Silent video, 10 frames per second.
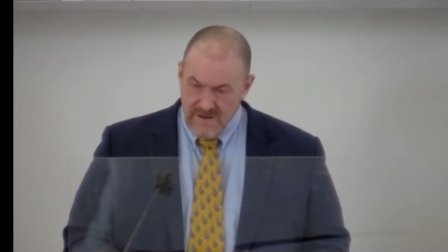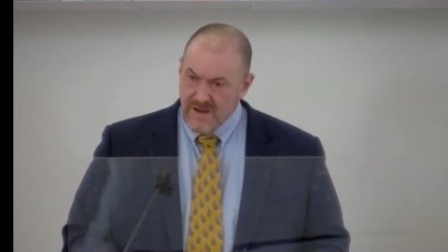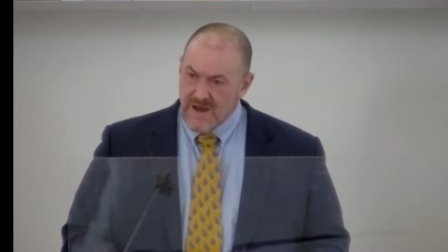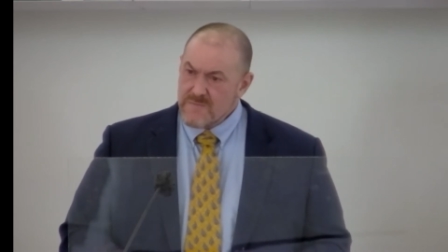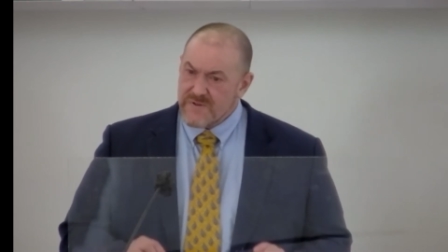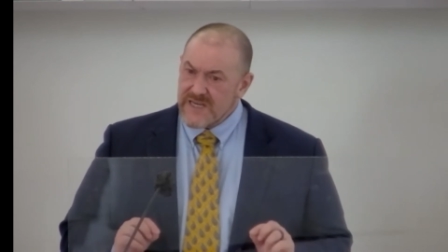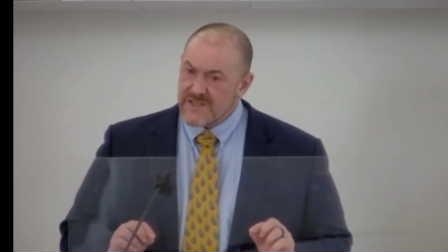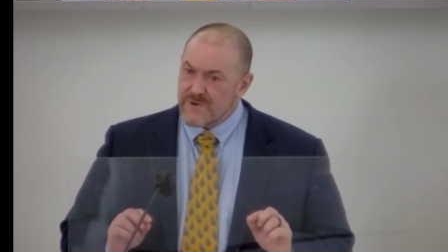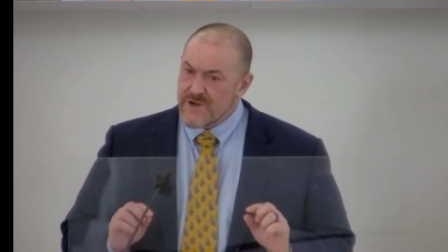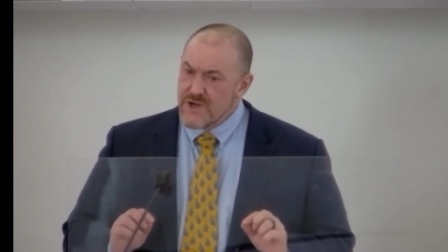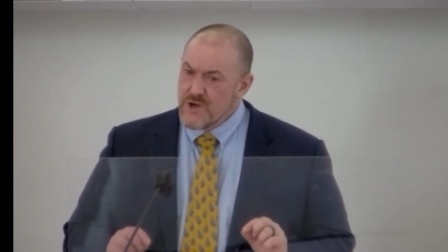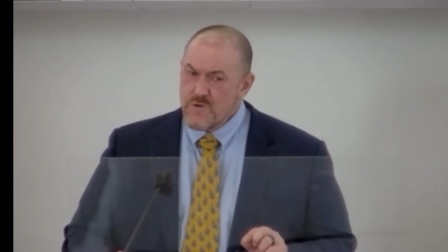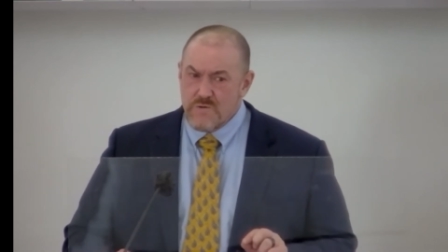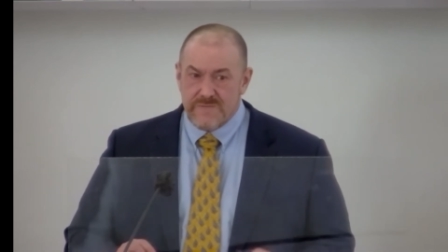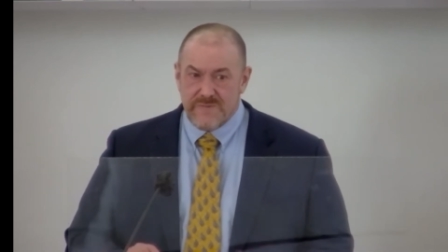A place where you
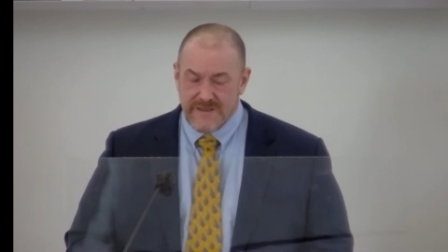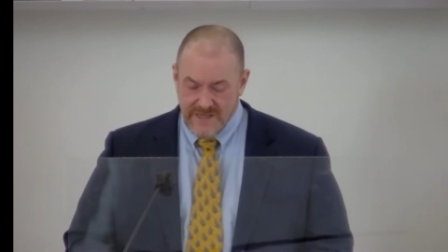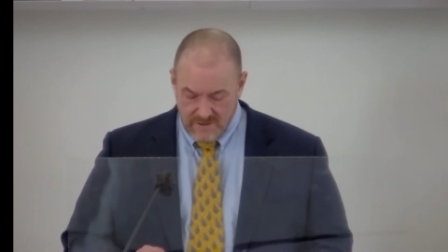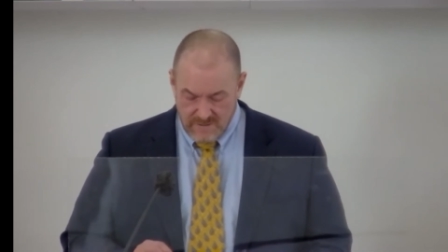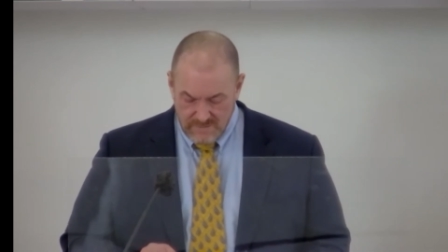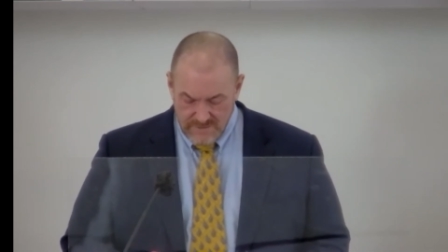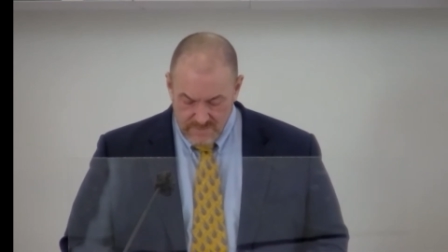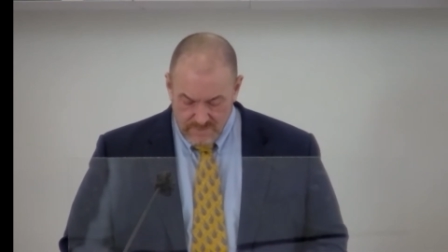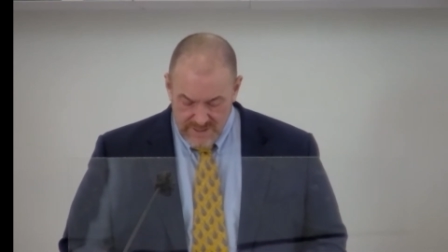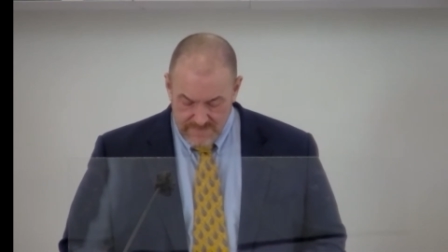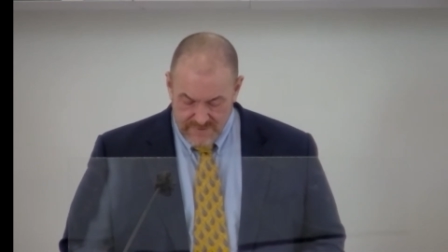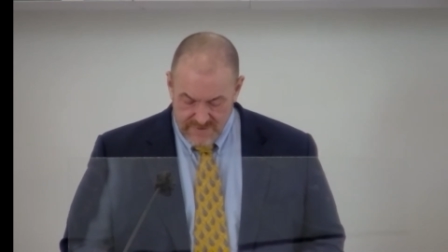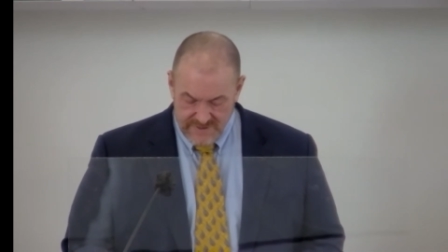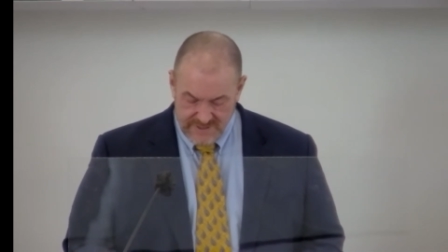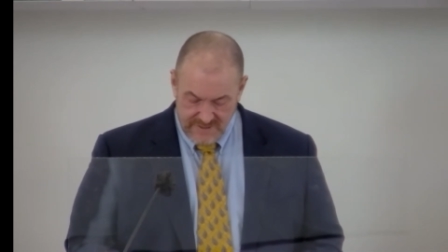would be the only white
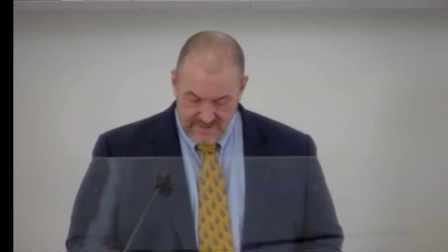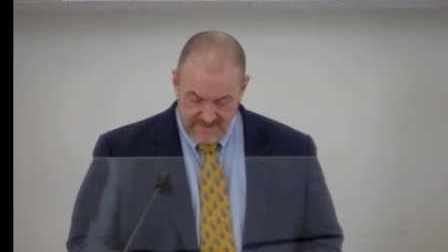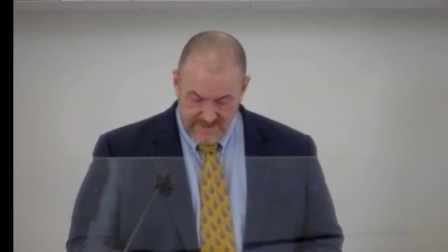person, the